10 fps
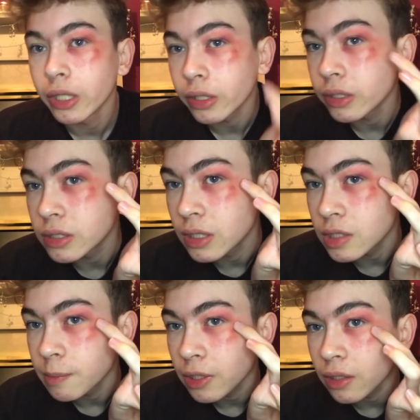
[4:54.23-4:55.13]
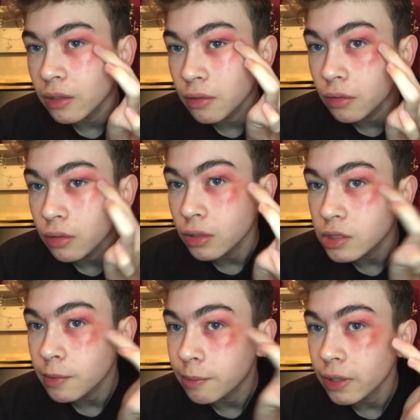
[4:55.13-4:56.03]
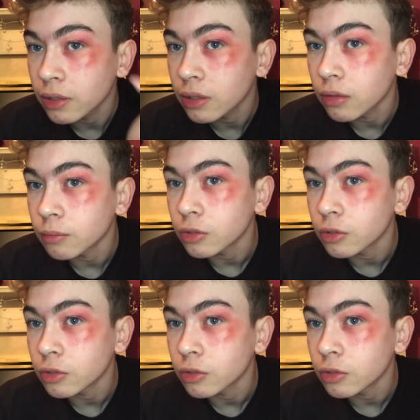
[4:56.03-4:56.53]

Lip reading: because this bit needs to be blended out